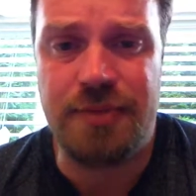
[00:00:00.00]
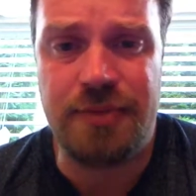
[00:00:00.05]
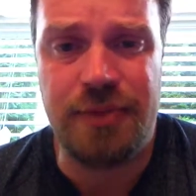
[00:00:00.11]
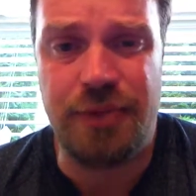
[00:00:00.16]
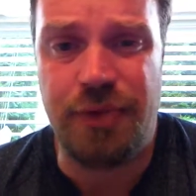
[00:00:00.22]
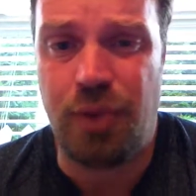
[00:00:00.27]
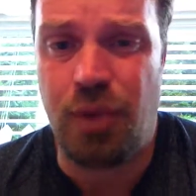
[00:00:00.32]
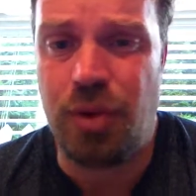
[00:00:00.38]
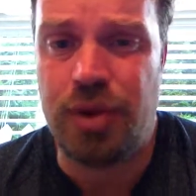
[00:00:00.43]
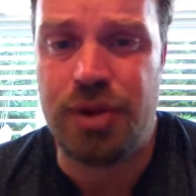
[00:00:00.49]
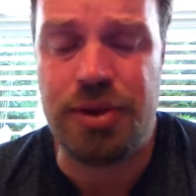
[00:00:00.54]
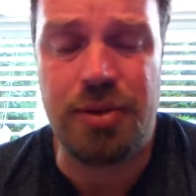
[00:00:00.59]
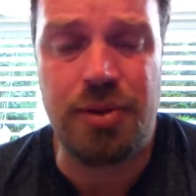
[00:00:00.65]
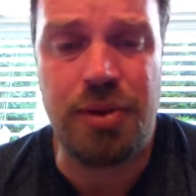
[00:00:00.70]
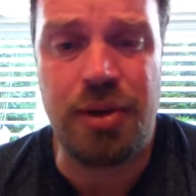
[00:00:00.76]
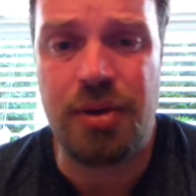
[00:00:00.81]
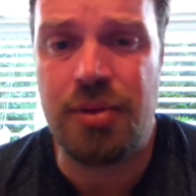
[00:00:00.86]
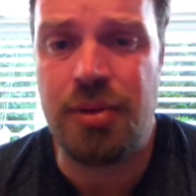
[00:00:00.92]
force
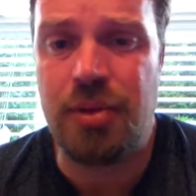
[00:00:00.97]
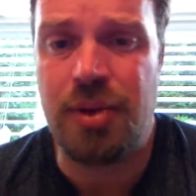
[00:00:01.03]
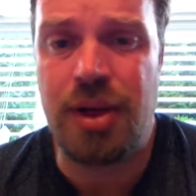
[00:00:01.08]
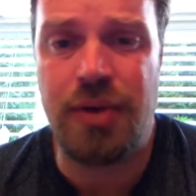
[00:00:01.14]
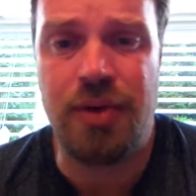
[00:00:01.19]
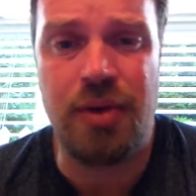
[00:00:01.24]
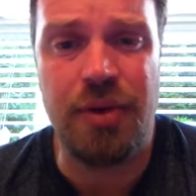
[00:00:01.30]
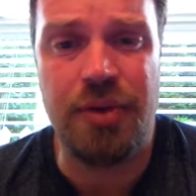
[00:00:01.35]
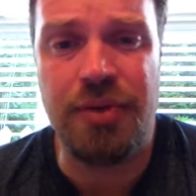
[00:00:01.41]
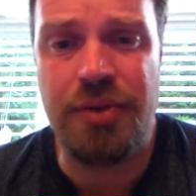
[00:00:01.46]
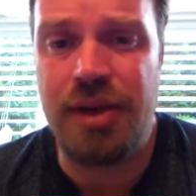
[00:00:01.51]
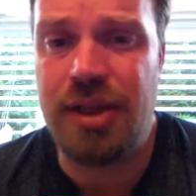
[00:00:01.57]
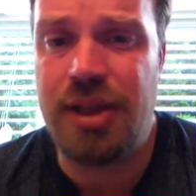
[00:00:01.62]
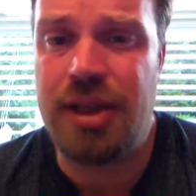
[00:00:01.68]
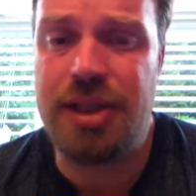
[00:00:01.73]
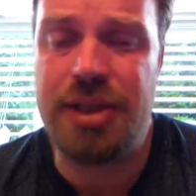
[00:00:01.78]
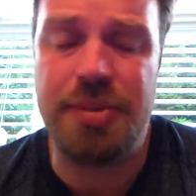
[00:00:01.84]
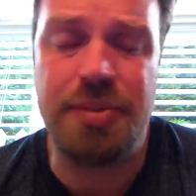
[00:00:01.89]
or whatever, a
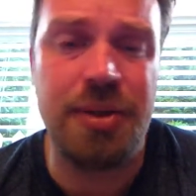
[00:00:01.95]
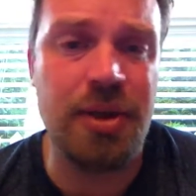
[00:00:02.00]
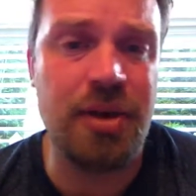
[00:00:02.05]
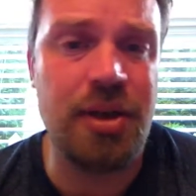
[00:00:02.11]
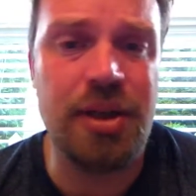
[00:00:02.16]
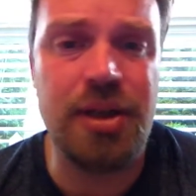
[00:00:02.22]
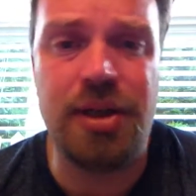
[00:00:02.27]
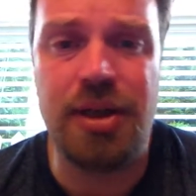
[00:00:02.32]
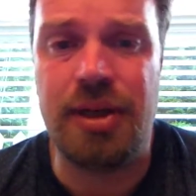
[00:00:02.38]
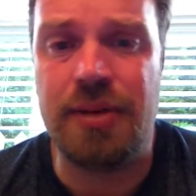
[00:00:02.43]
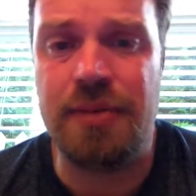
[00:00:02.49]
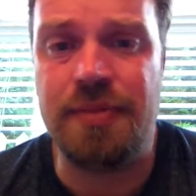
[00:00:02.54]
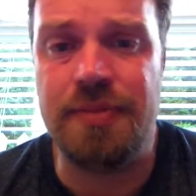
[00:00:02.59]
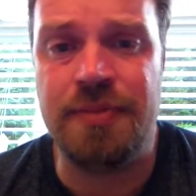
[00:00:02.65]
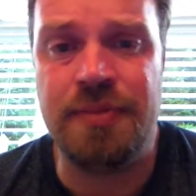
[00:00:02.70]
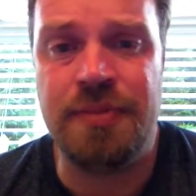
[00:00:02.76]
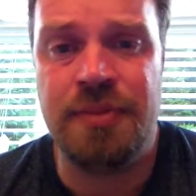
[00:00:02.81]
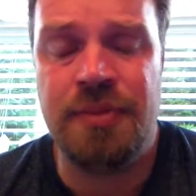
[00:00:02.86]
feeling, spirit
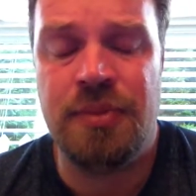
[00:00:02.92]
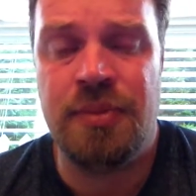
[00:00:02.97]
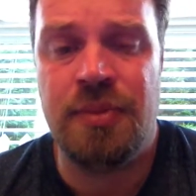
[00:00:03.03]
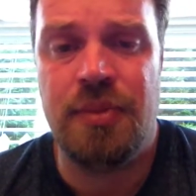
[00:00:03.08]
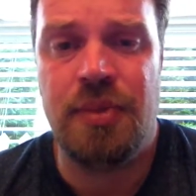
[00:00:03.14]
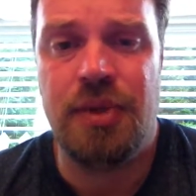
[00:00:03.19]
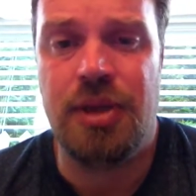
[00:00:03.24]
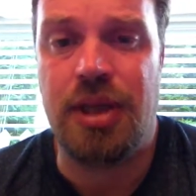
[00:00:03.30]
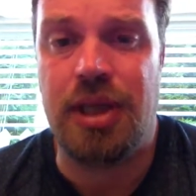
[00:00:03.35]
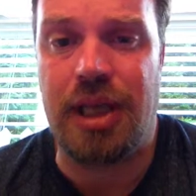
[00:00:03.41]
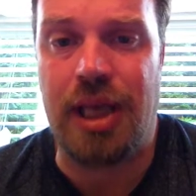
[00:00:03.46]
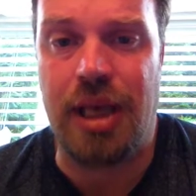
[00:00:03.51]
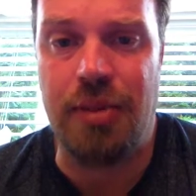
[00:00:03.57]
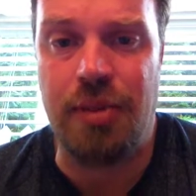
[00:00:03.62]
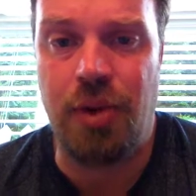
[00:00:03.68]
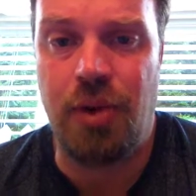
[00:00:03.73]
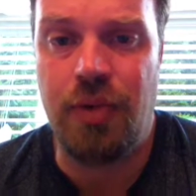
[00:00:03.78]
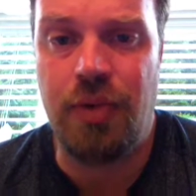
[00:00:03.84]
that
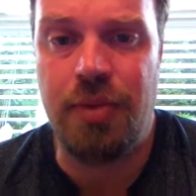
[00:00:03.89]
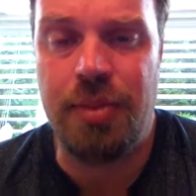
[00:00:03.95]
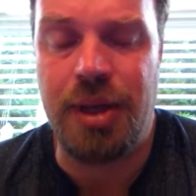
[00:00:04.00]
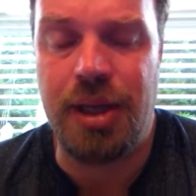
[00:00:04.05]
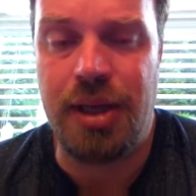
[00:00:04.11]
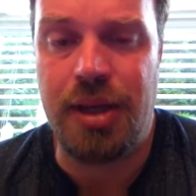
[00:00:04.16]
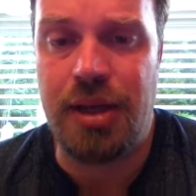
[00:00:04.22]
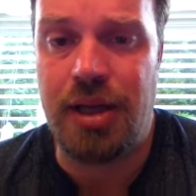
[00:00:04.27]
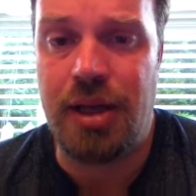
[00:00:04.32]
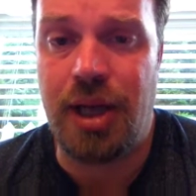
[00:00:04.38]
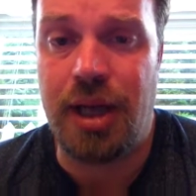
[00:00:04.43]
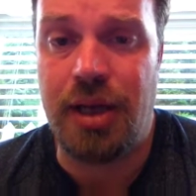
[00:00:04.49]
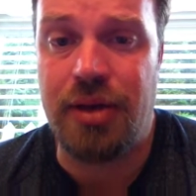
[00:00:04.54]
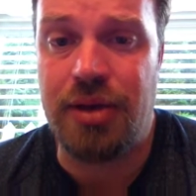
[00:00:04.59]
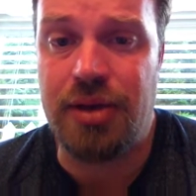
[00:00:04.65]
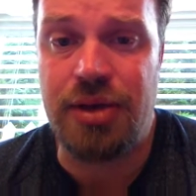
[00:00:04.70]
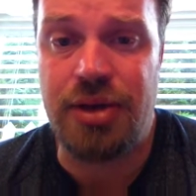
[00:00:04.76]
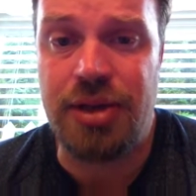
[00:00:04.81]
came over me that I
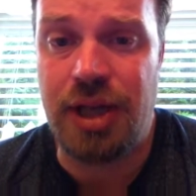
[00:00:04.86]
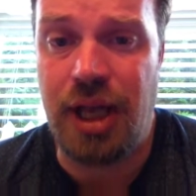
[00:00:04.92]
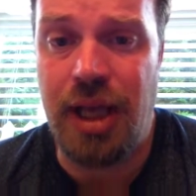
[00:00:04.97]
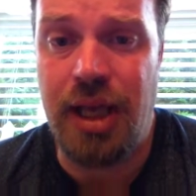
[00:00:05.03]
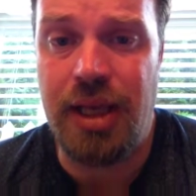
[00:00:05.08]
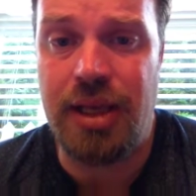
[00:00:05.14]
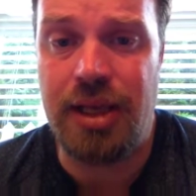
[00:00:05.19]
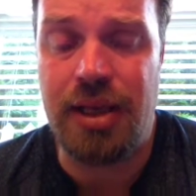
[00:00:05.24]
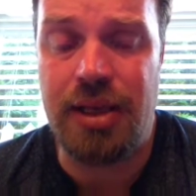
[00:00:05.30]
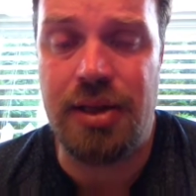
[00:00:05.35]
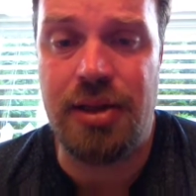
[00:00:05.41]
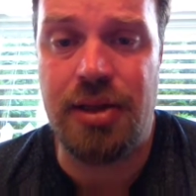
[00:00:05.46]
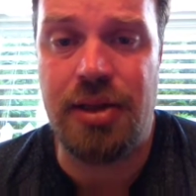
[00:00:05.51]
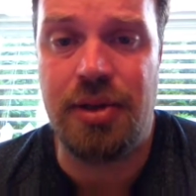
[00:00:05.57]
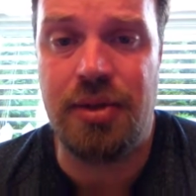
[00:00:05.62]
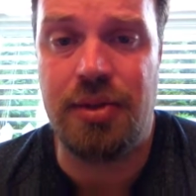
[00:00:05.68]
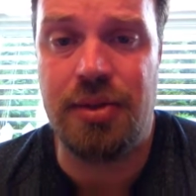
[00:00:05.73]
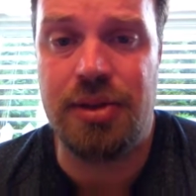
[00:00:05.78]
couldn't shake, and
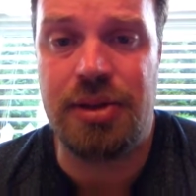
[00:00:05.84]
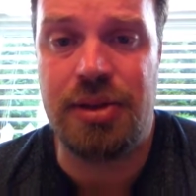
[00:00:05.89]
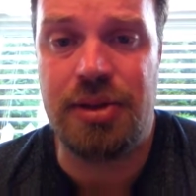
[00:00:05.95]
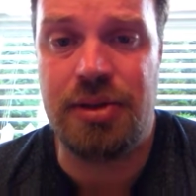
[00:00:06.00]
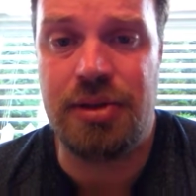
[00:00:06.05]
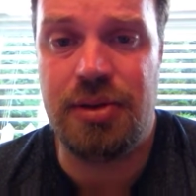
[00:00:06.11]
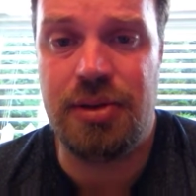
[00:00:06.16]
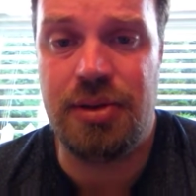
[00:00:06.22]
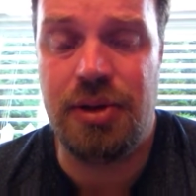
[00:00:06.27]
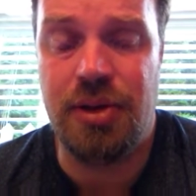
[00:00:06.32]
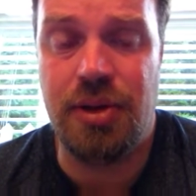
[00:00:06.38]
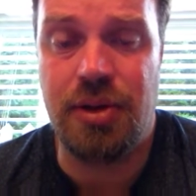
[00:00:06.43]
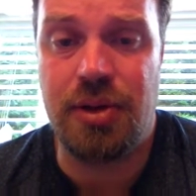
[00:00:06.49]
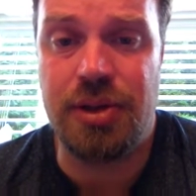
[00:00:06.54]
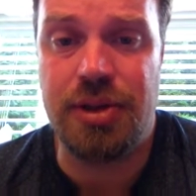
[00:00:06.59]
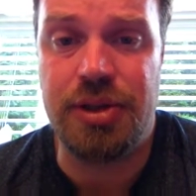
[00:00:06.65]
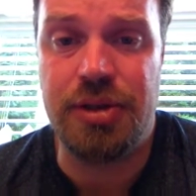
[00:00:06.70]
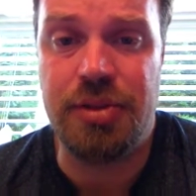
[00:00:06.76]
that was
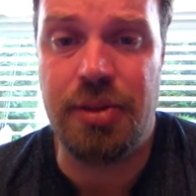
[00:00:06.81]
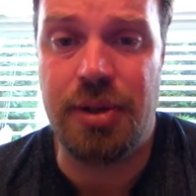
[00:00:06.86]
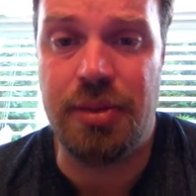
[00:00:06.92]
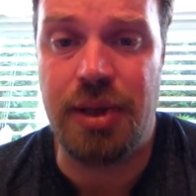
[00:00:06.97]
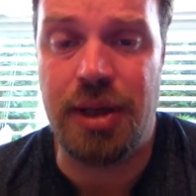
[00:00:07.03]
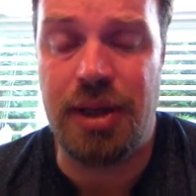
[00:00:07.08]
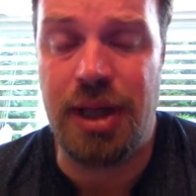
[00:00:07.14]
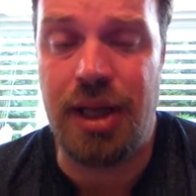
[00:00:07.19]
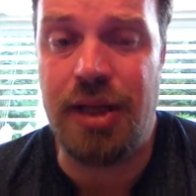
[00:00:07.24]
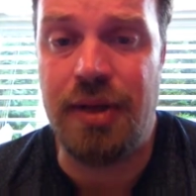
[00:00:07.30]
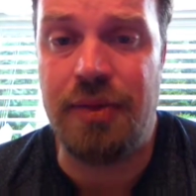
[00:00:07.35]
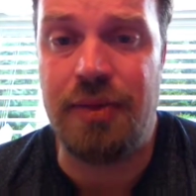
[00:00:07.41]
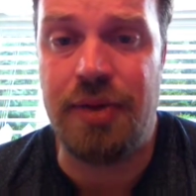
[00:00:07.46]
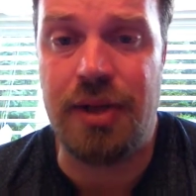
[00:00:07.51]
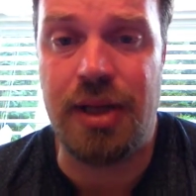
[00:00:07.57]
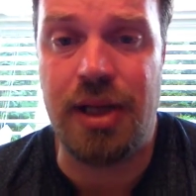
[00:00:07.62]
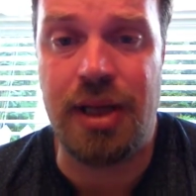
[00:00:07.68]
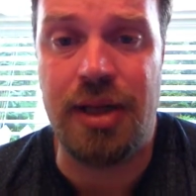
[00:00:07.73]
consuming my life,
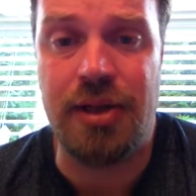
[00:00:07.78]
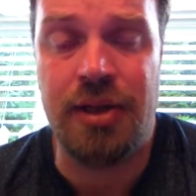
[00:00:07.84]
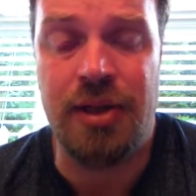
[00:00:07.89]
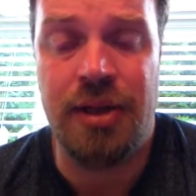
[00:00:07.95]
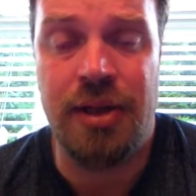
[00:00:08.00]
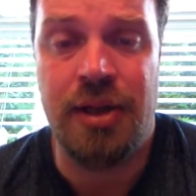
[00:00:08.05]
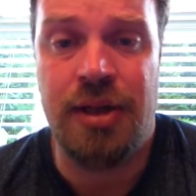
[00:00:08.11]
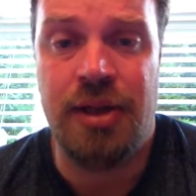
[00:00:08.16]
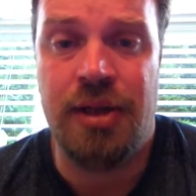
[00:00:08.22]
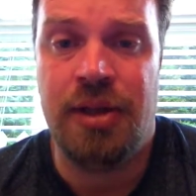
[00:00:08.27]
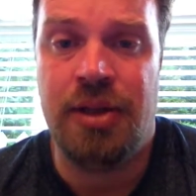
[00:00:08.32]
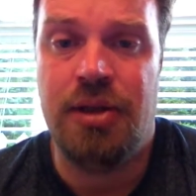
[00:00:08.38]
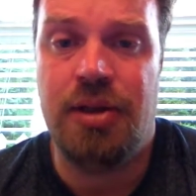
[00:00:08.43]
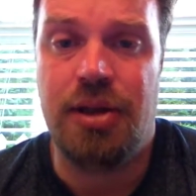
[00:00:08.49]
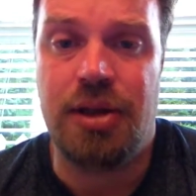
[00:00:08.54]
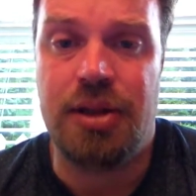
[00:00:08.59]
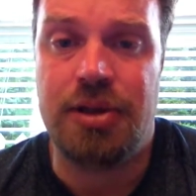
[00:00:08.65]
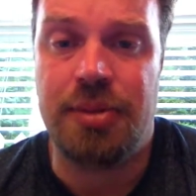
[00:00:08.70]
and then
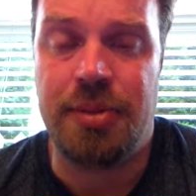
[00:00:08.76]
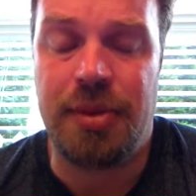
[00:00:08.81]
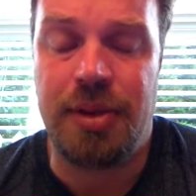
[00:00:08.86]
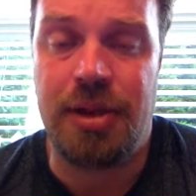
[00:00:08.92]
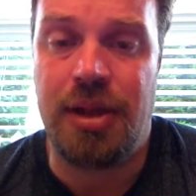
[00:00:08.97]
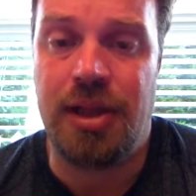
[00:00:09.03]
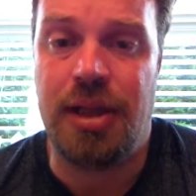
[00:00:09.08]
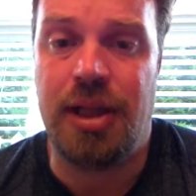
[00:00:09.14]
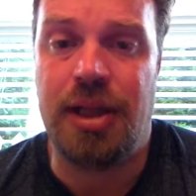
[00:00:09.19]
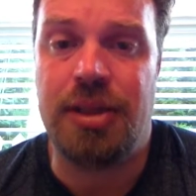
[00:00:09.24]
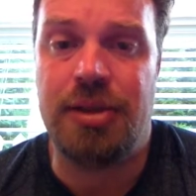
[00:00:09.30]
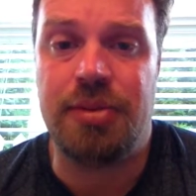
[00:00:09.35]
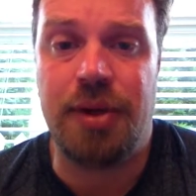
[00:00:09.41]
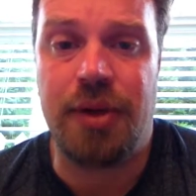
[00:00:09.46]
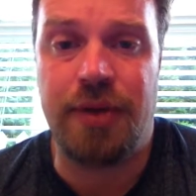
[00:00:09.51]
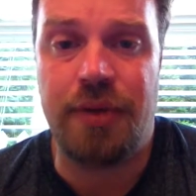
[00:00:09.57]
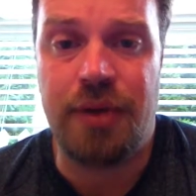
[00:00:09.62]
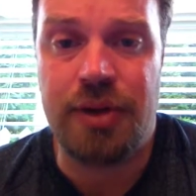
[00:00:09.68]
ultimately led to
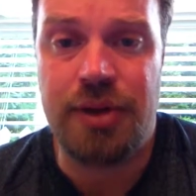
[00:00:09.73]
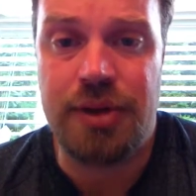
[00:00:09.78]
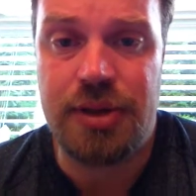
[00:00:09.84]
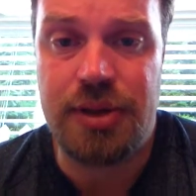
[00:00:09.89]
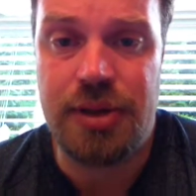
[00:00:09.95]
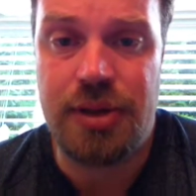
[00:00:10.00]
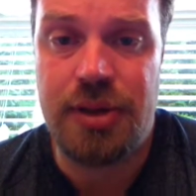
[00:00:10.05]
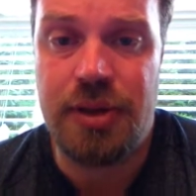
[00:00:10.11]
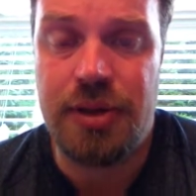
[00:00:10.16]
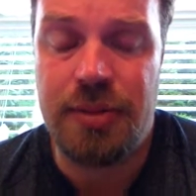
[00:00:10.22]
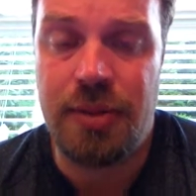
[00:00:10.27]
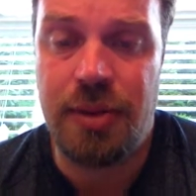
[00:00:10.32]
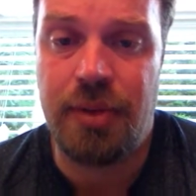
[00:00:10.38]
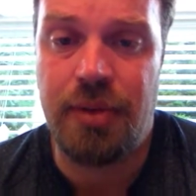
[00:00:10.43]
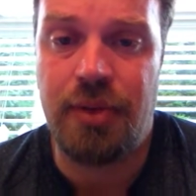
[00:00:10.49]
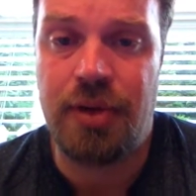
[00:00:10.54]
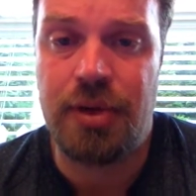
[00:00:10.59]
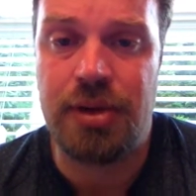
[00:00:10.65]
my first
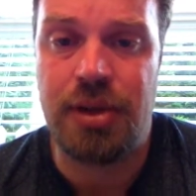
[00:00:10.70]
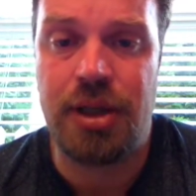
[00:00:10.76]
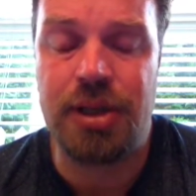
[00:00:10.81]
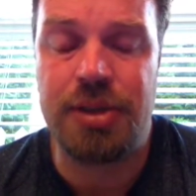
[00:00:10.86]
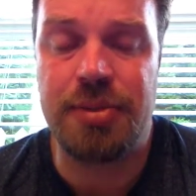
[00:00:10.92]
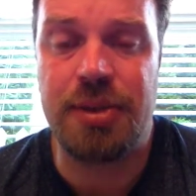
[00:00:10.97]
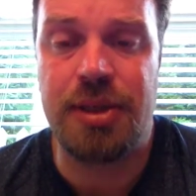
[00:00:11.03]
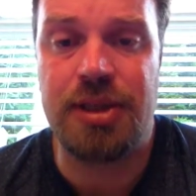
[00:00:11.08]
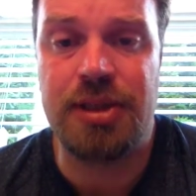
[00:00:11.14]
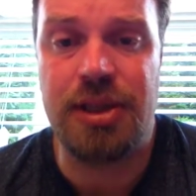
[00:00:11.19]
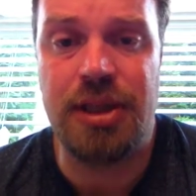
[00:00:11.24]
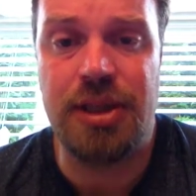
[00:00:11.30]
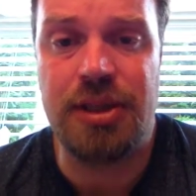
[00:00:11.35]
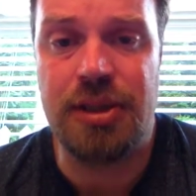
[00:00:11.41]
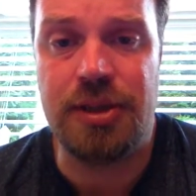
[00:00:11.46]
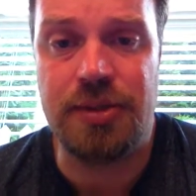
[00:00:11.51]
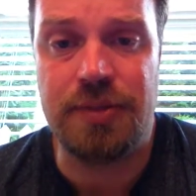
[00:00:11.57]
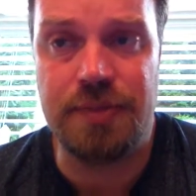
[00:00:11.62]

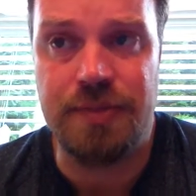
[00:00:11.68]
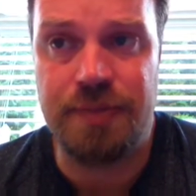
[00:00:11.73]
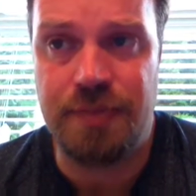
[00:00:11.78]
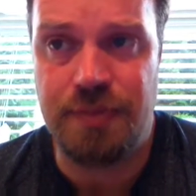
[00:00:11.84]
hospitalization.